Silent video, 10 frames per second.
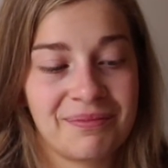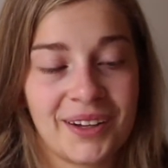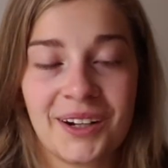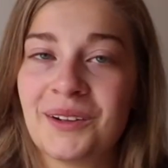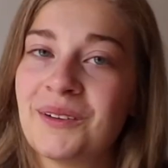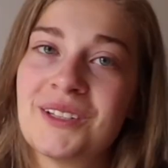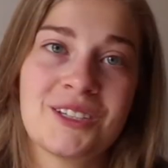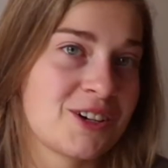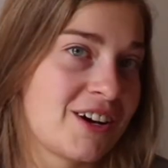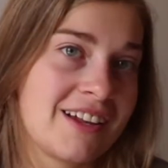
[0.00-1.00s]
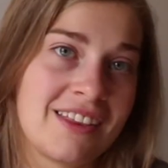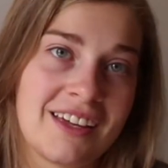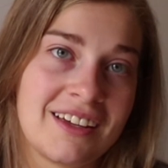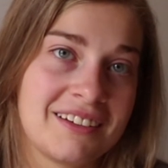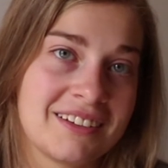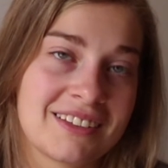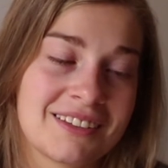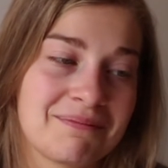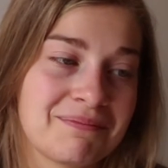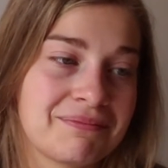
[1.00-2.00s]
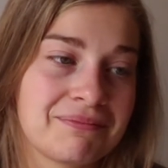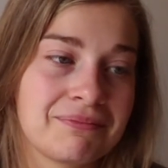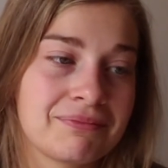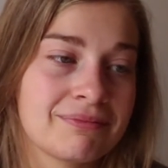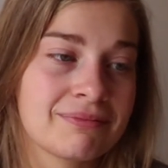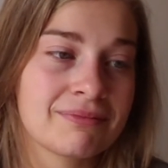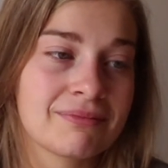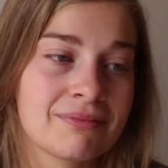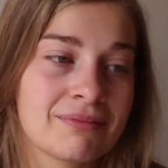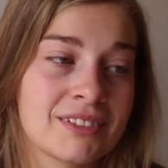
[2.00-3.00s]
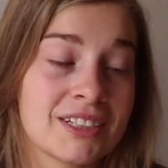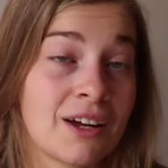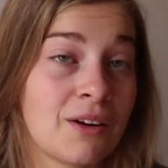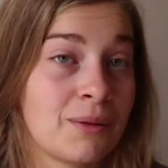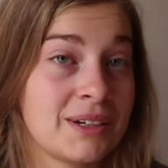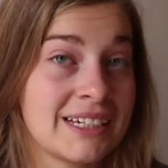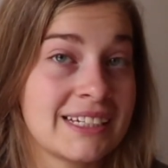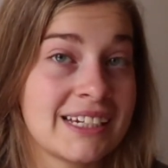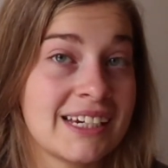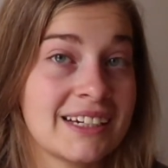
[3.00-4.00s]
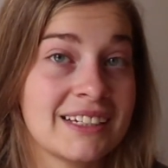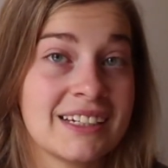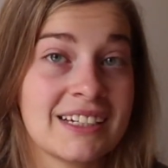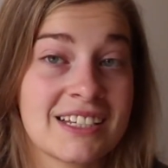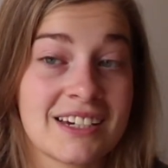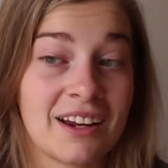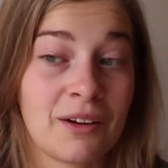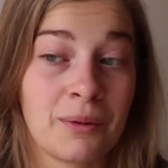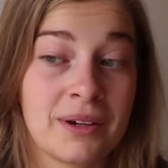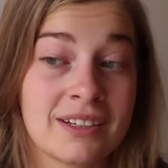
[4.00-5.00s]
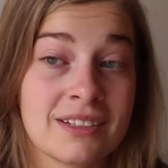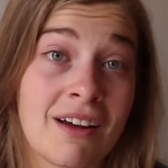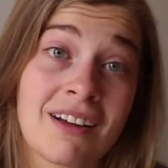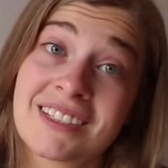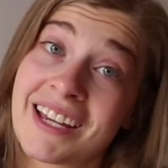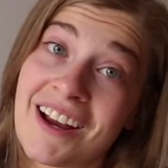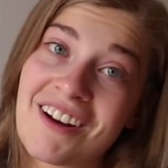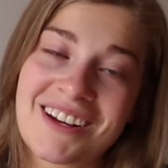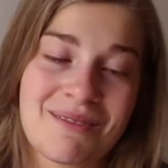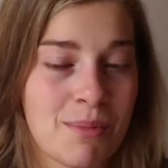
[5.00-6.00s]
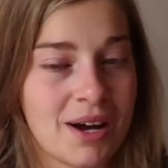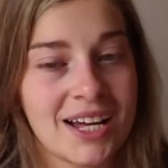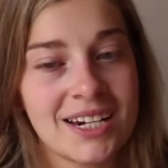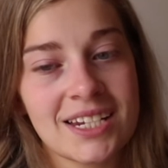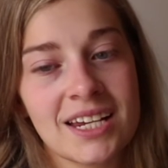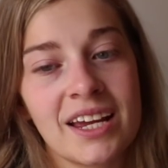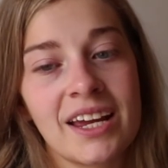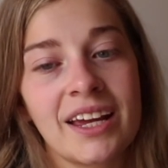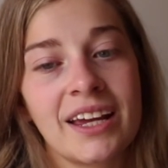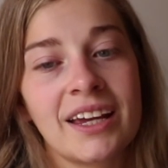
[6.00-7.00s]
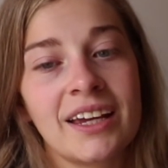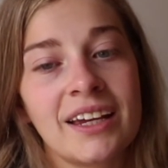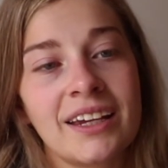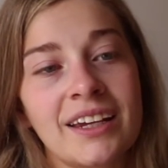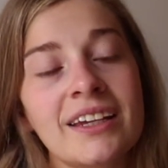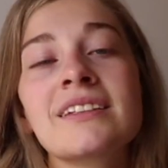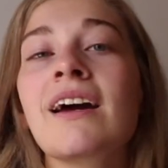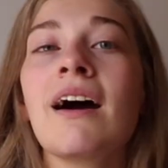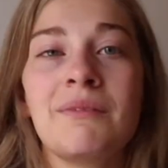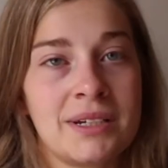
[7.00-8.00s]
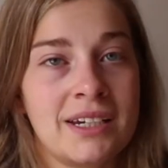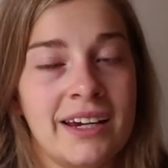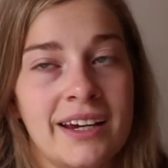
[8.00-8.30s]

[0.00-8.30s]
I know it's great things. It's not always easy, and it's not always not scary, but He's got me.